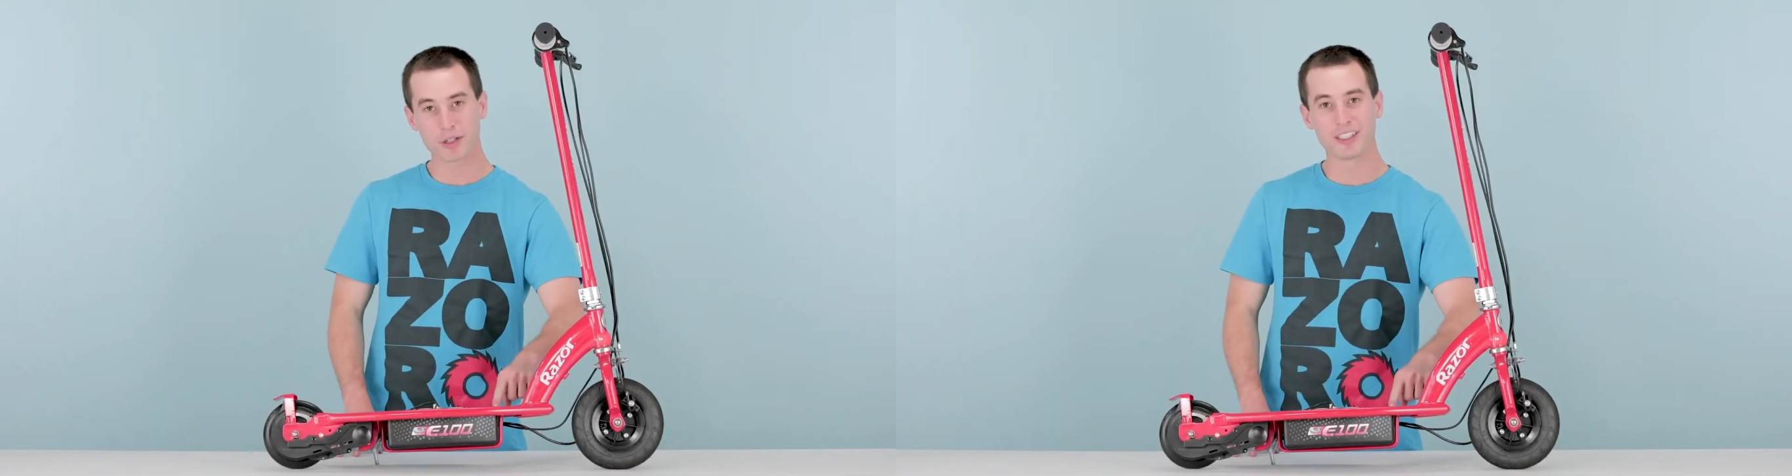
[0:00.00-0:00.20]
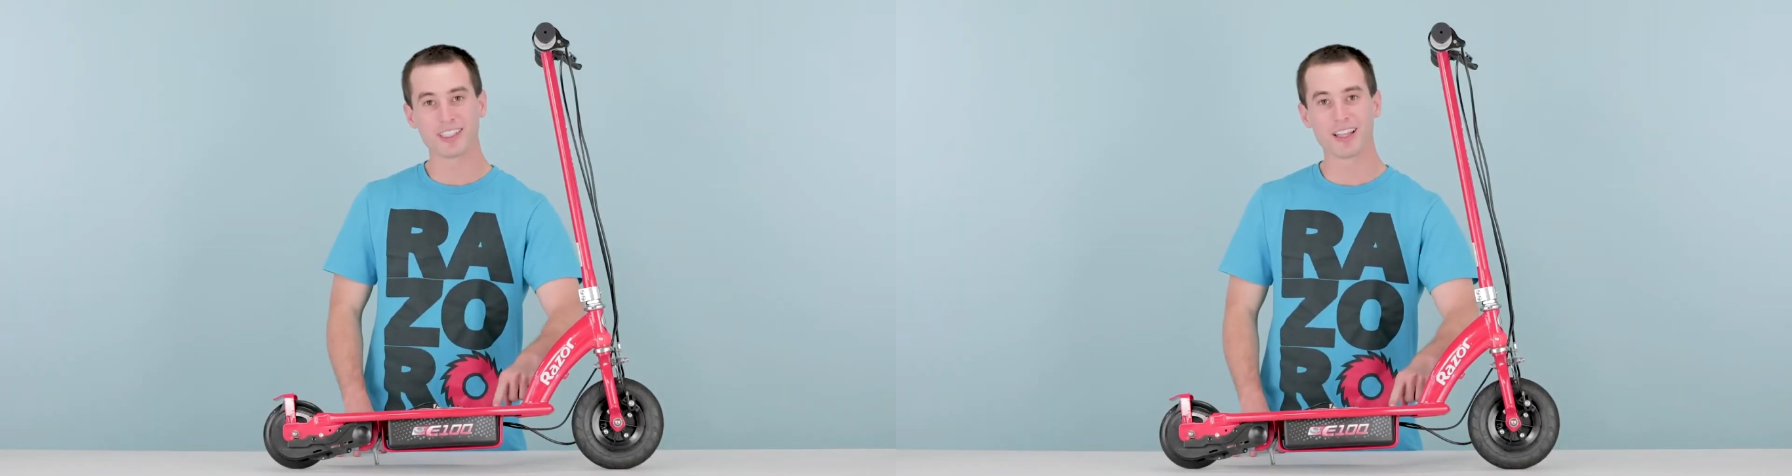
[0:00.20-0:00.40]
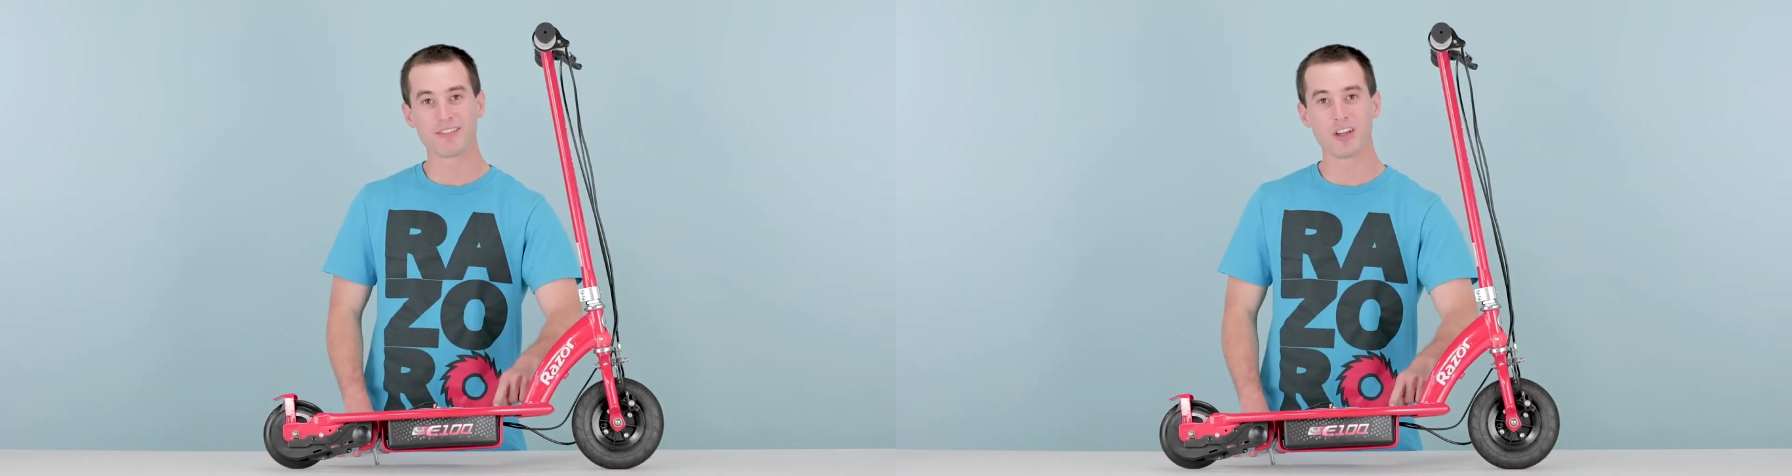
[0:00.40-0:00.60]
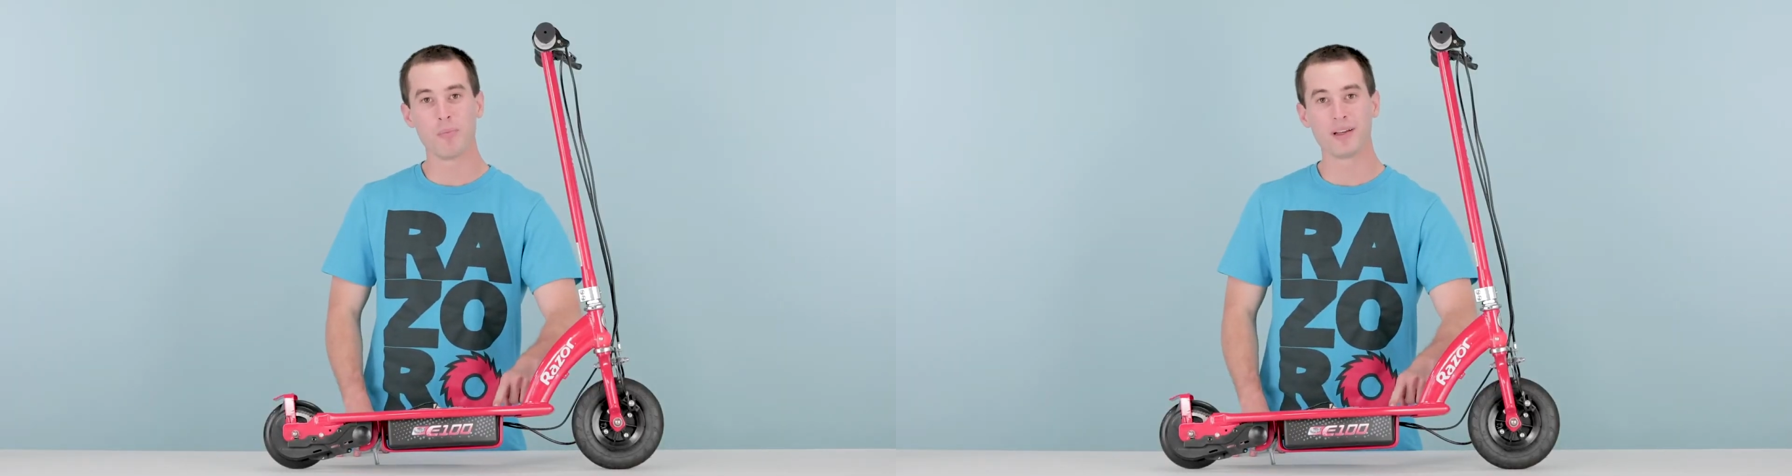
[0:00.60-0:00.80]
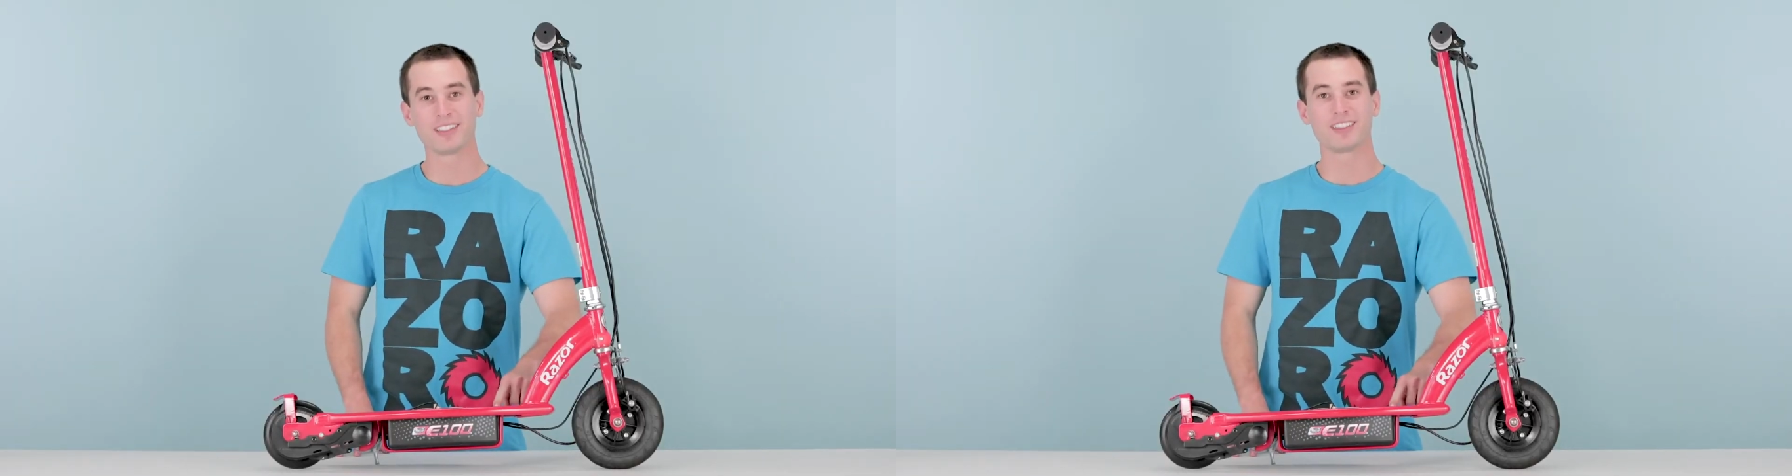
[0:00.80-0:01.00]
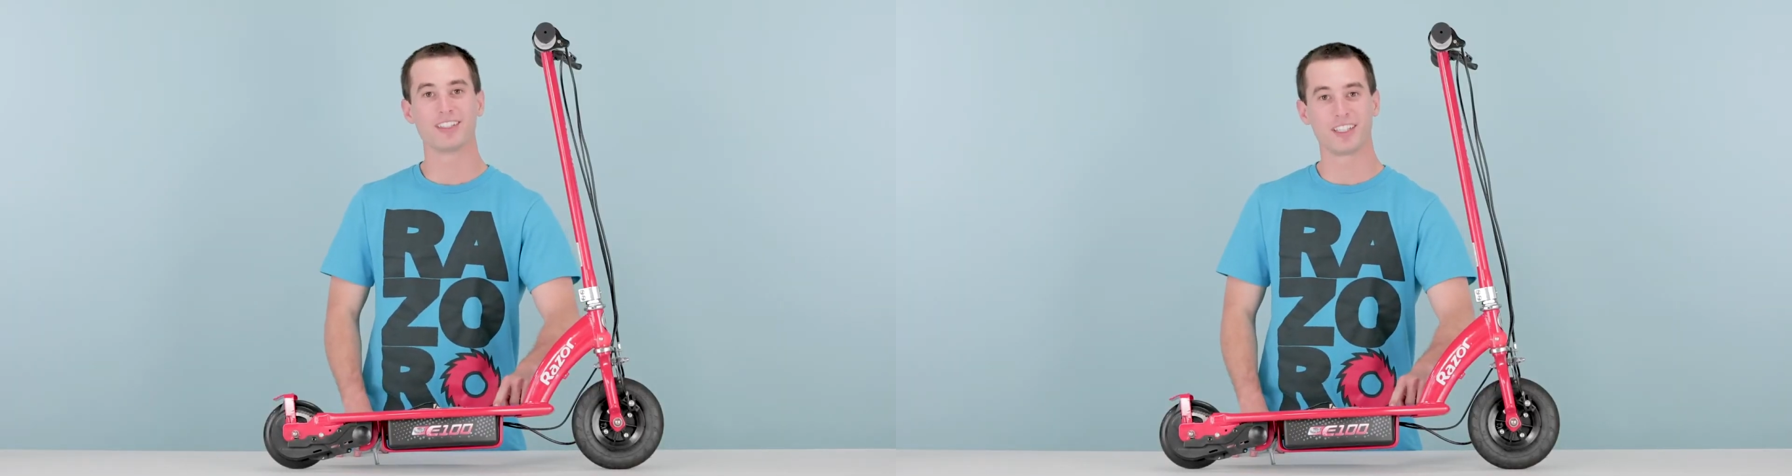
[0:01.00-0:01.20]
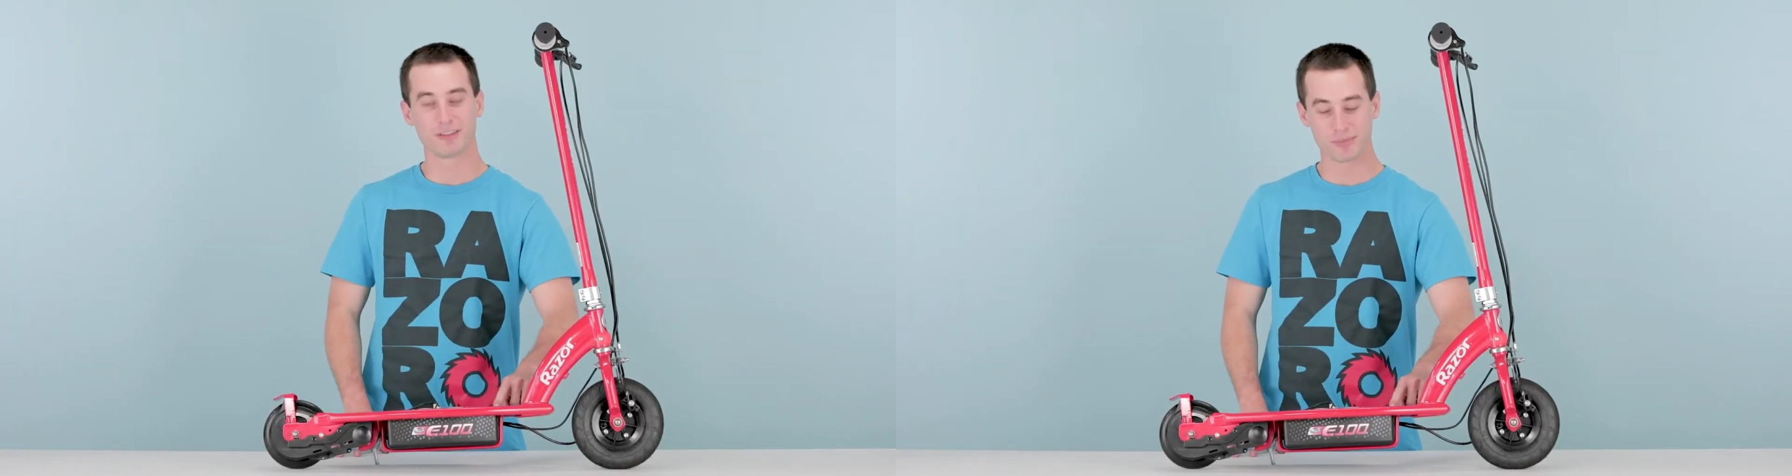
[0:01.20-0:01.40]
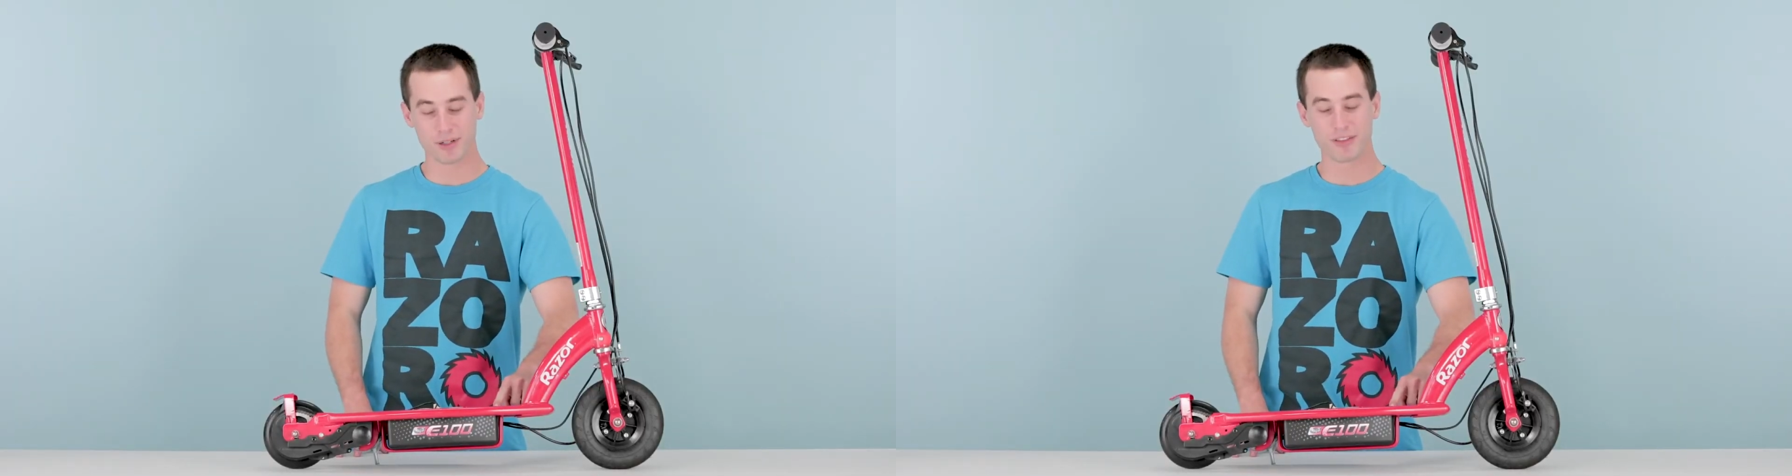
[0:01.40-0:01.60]
you can lift open so you can
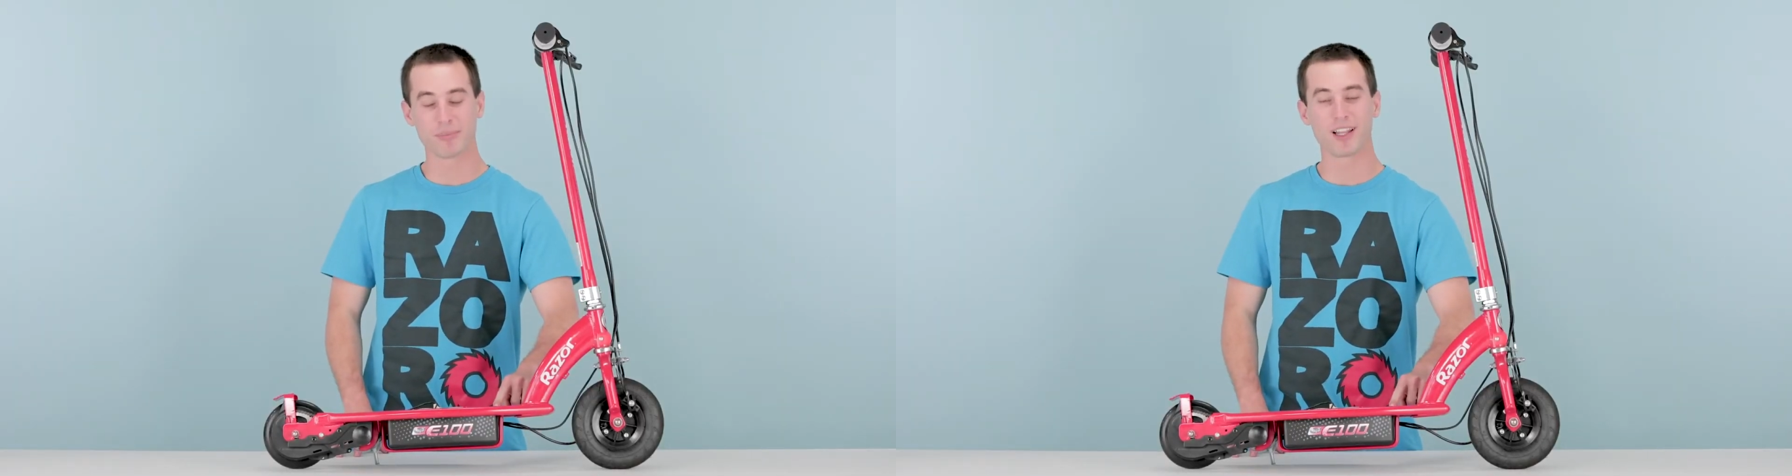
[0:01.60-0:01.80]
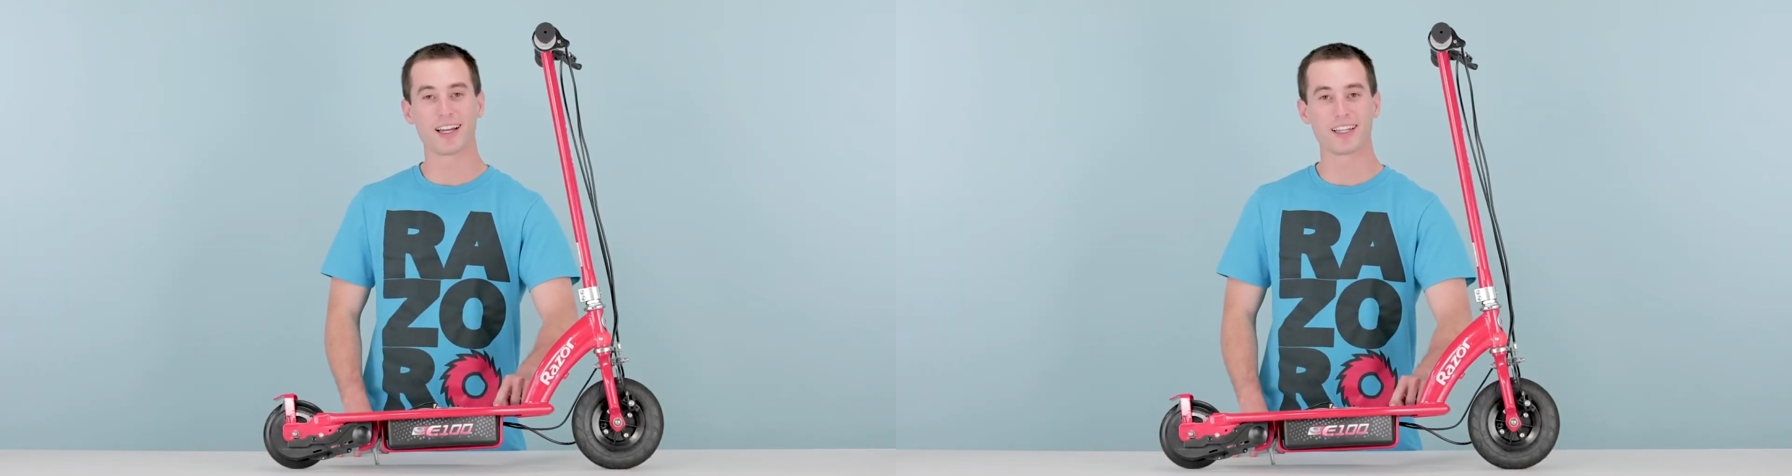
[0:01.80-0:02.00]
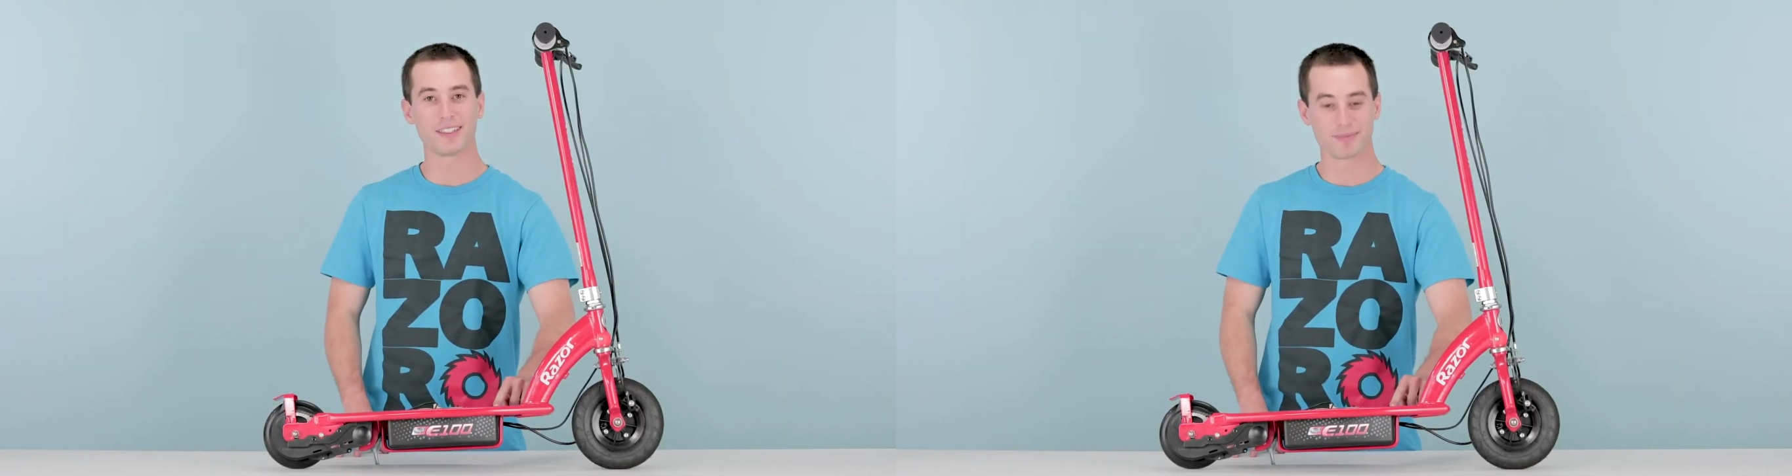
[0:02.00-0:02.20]
remove the plug.